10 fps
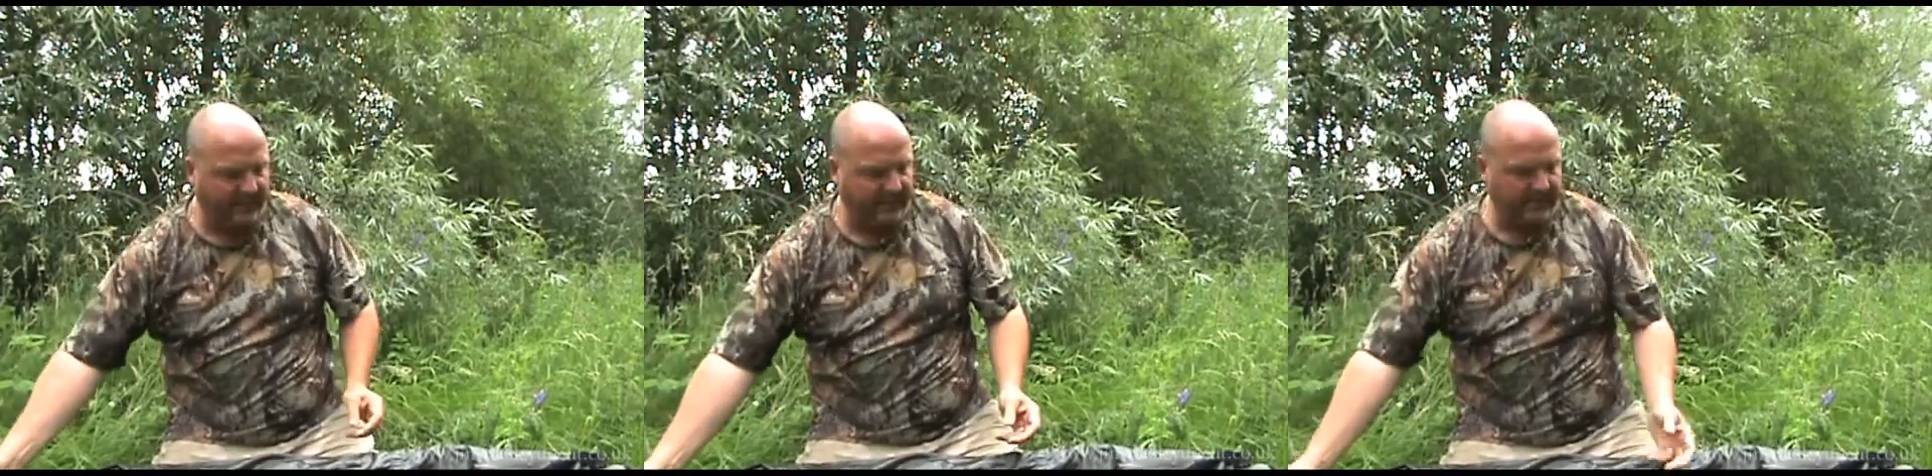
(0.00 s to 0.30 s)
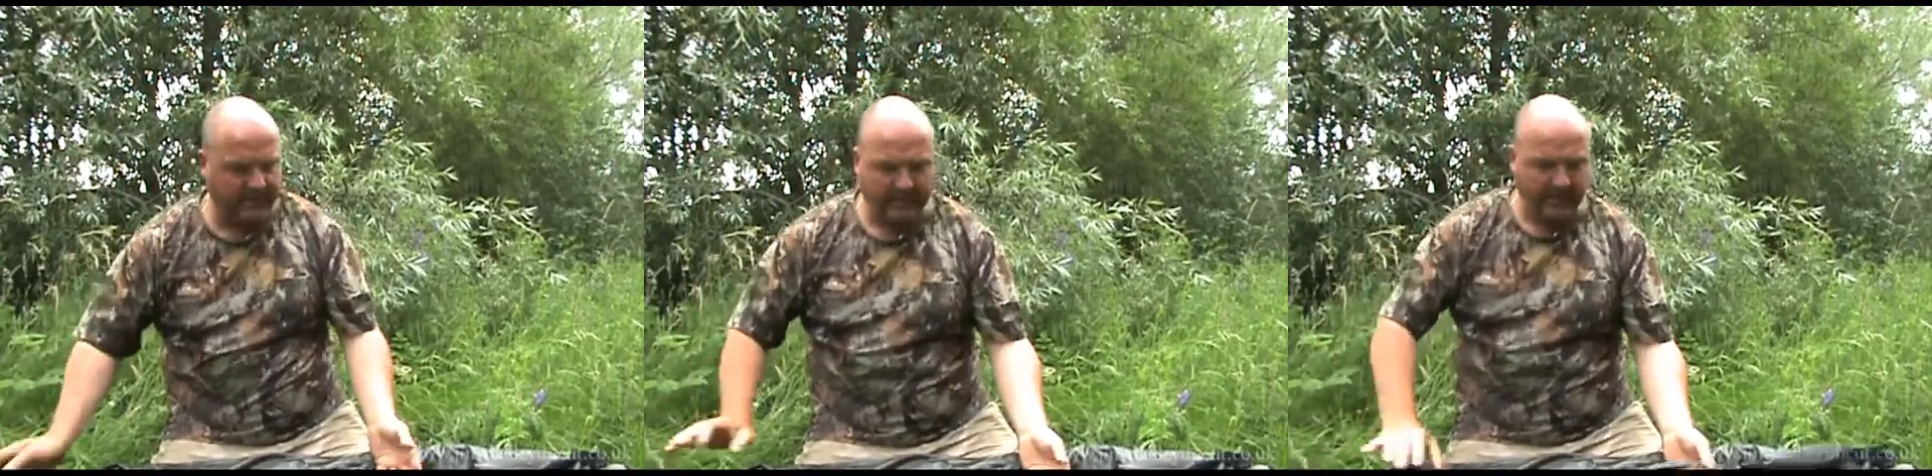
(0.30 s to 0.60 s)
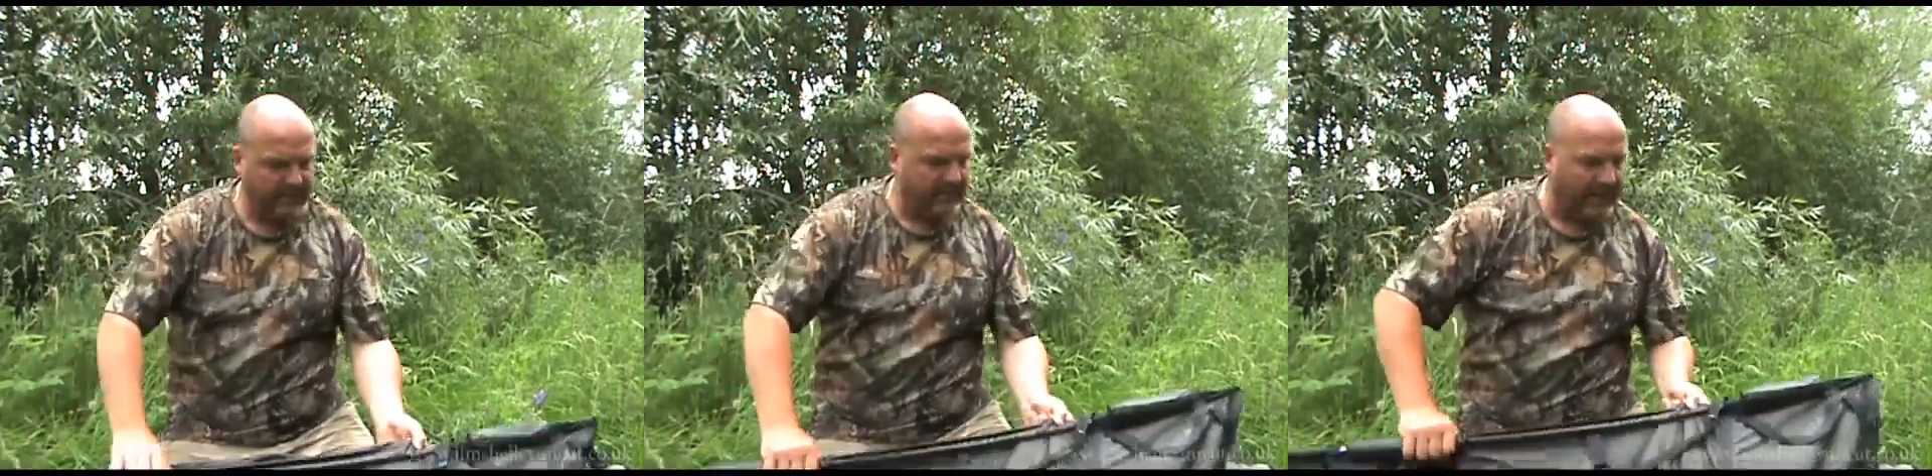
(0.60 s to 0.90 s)
in
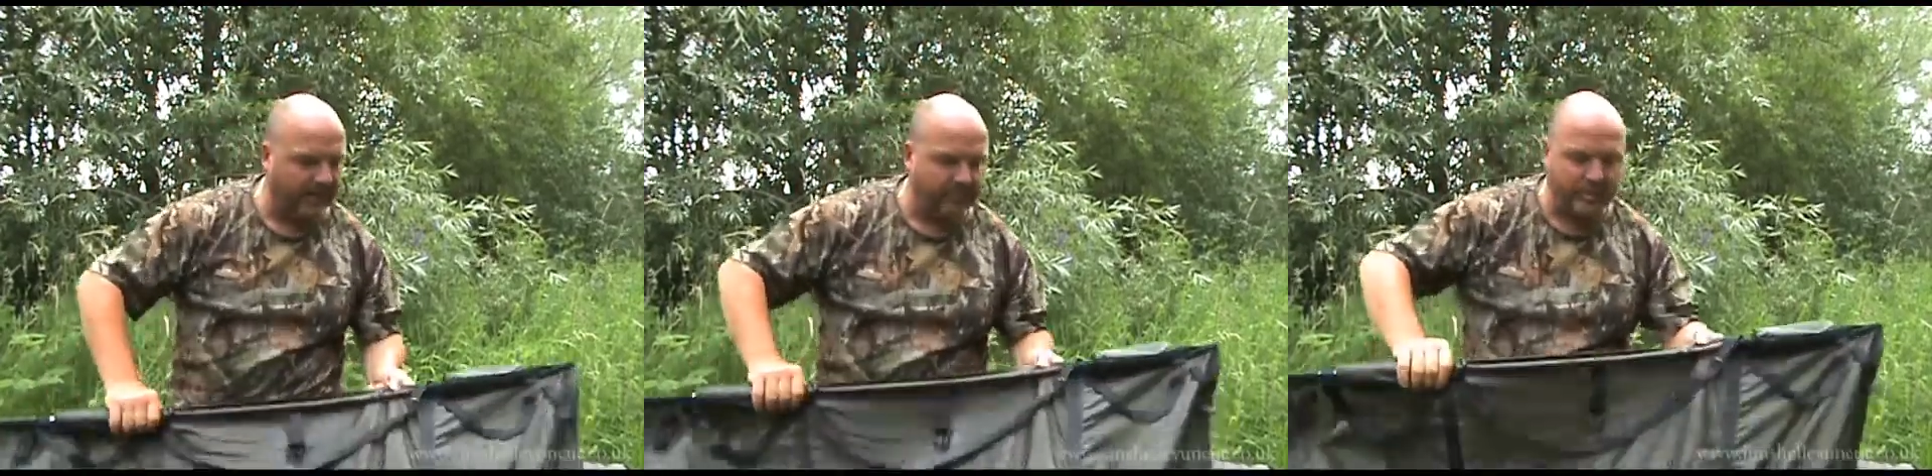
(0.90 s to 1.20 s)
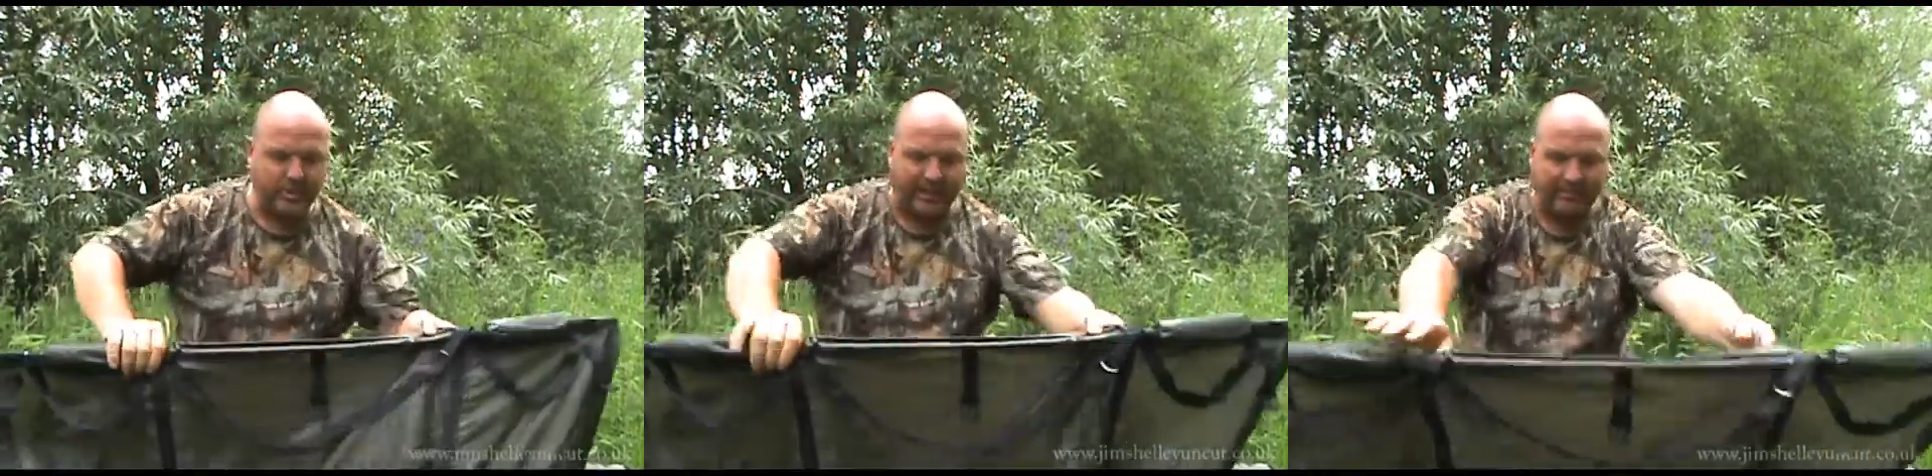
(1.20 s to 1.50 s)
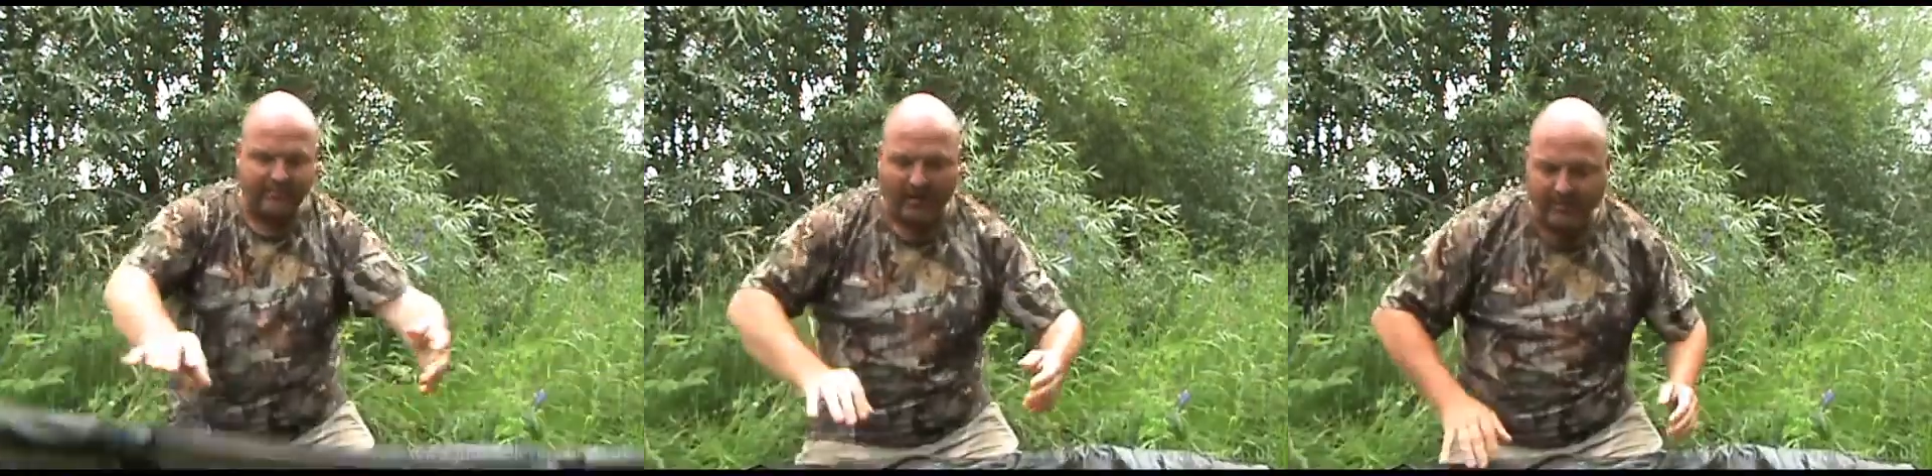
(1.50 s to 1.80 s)
Cambridge, Lake
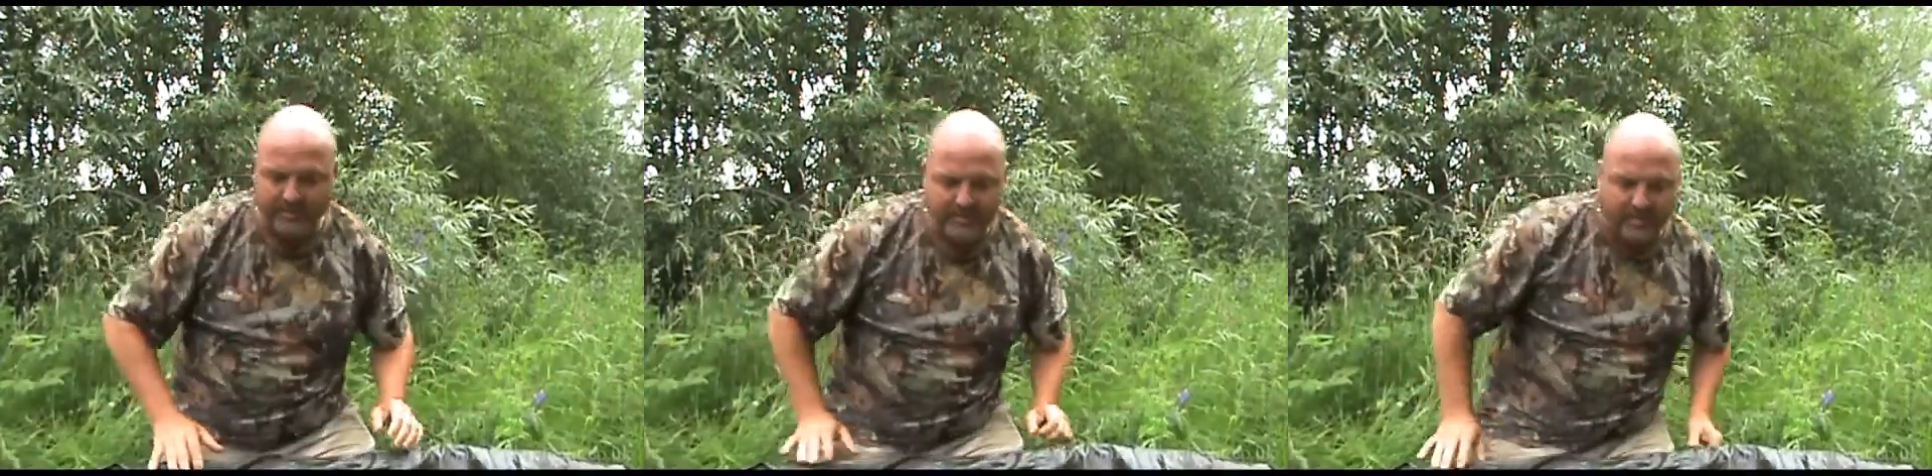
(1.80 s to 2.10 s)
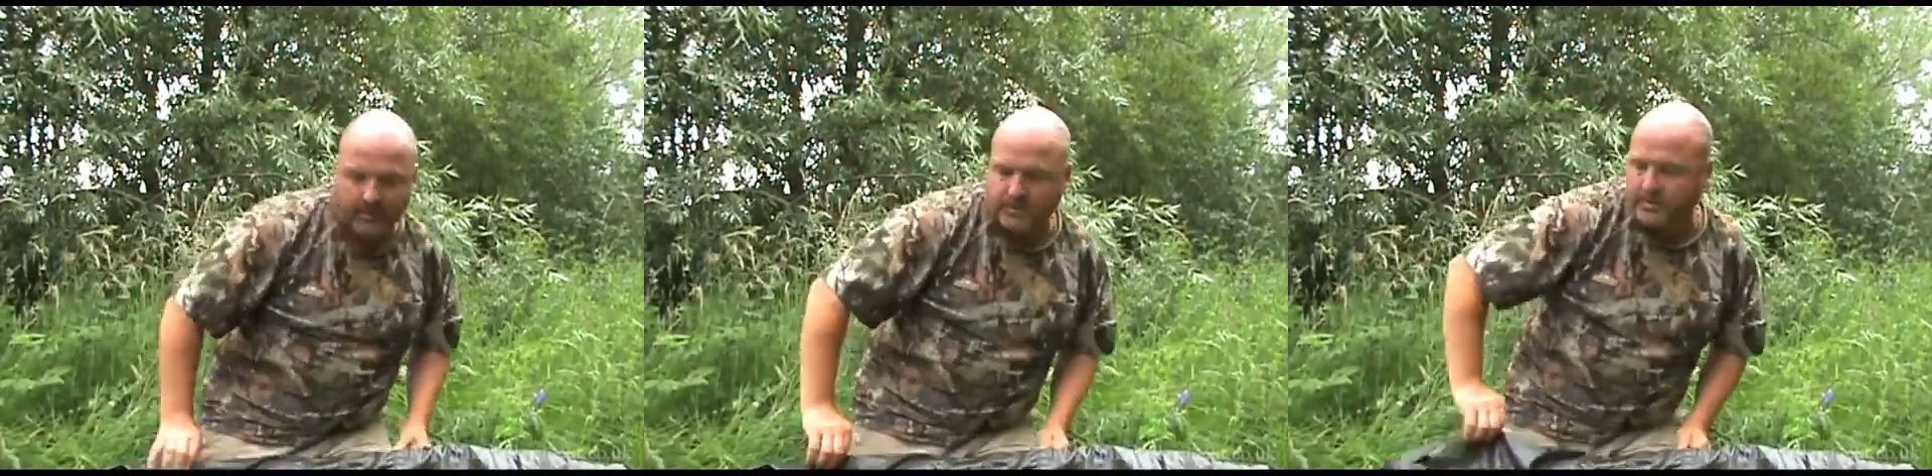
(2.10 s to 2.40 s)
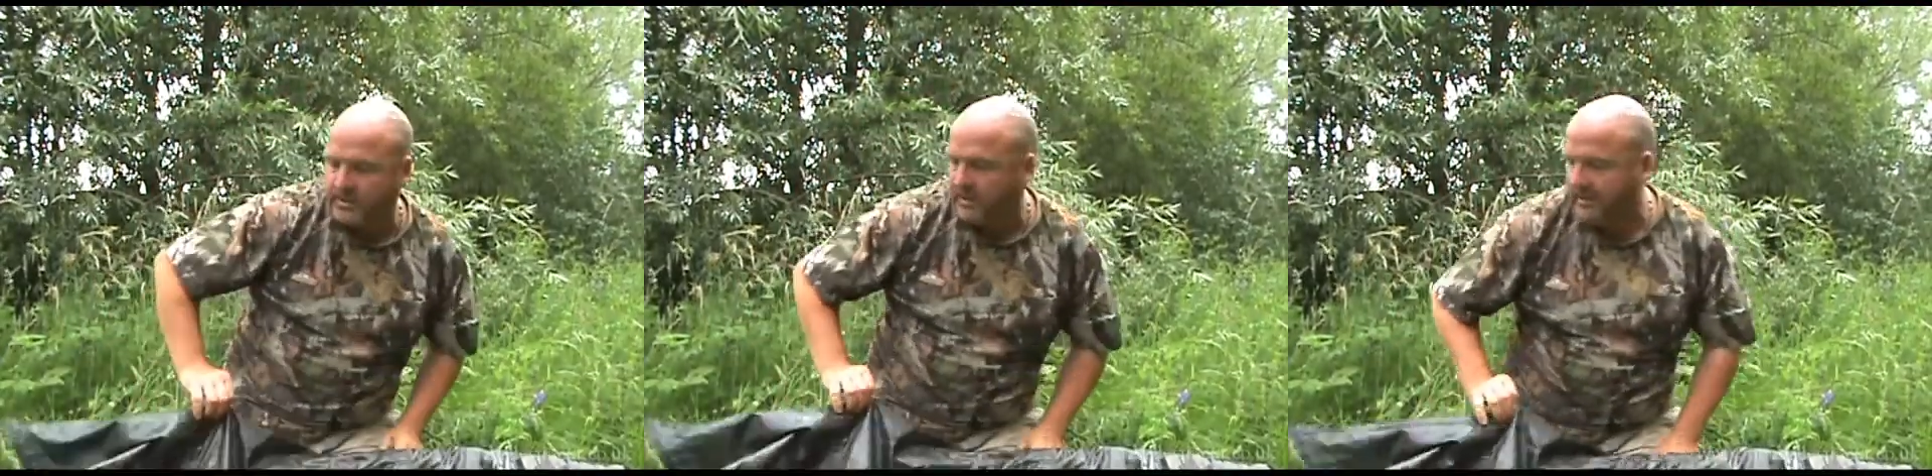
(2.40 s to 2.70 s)
5-6.